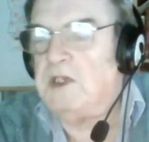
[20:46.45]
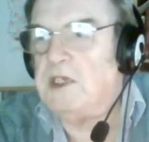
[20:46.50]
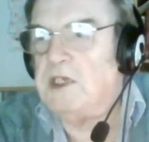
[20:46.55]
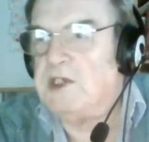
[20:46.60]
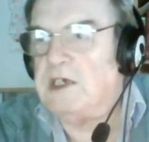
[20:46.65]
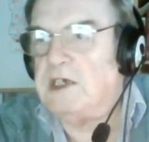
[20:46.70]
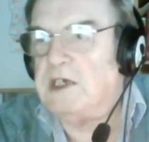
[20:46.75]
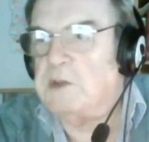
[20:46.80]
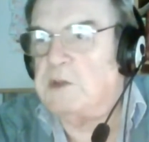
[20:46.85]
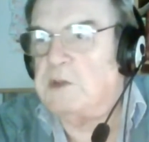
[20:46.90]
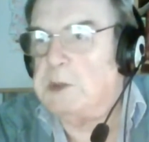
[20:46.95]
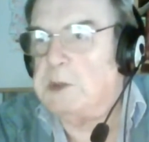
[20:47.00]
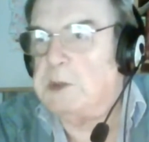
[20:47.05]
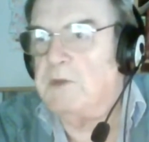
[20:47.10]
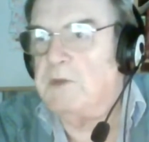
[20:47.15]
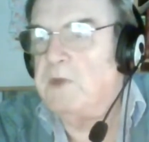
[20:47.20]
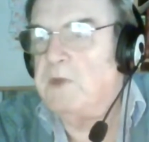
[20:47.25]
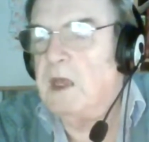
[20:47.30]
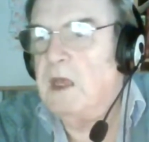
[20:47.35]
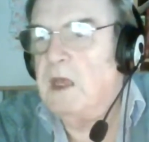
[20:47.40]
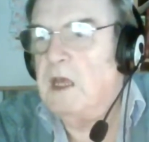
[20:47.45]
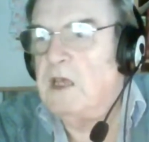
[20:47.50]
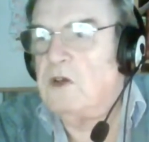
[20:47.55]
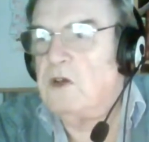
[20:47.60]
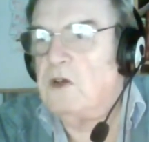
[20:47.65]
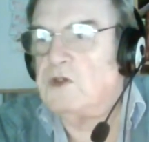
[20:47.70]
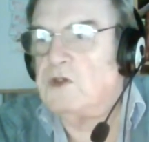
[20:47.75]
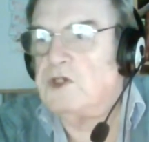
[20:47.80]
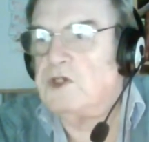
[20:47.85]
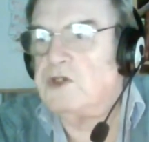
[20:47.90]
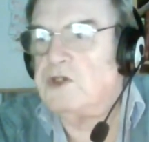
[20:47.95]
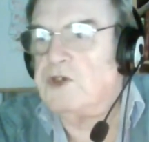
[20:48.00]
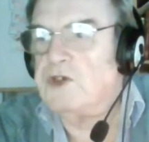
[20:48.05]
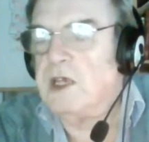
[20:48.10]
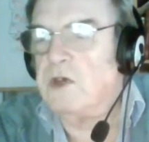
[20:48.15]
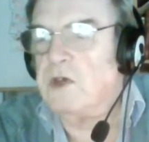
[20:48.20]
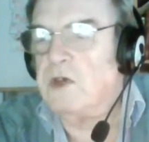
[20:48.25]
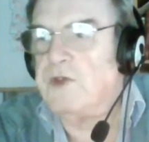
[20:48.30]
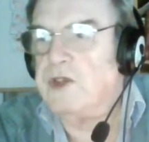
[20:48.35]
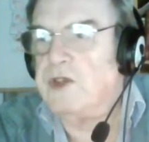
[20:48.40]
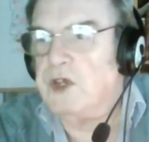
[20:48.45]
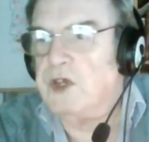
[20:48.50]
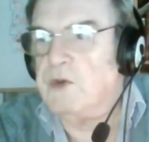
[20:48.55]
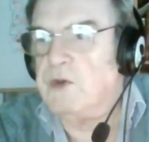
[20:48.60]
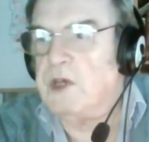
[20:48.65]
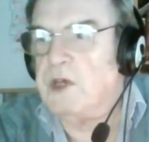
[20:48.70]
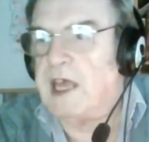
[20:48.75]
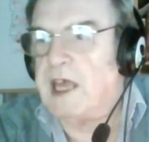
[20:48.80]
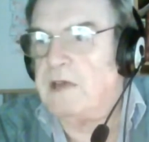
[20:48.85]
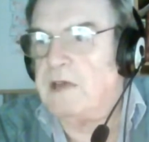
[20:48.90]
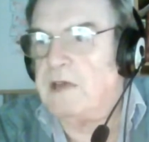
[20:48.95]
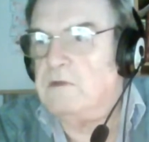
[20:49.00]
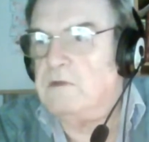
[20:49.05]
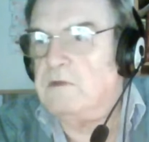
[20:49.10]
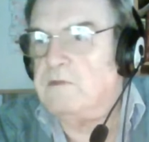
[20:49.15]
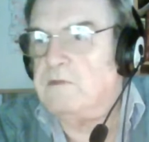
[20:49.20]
itself. Concentrate on the new account,